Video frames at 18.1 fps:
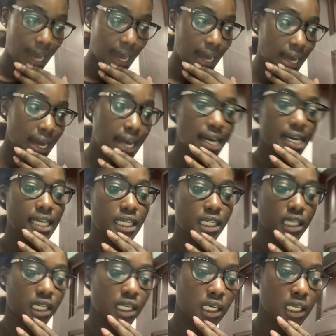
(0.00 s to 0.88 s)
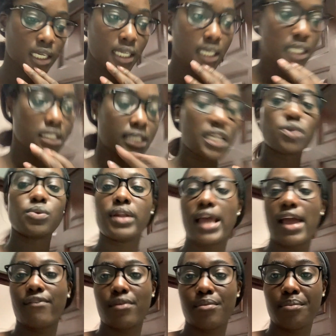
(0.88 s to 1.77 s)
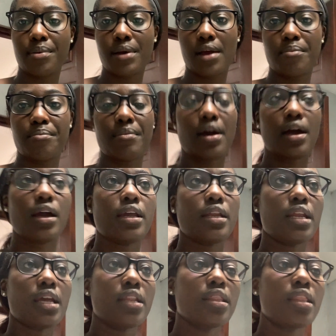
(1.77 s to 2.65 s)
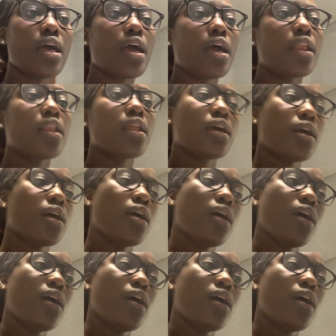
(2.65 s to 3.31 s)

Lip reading: so that's what I have in mind. And then I'm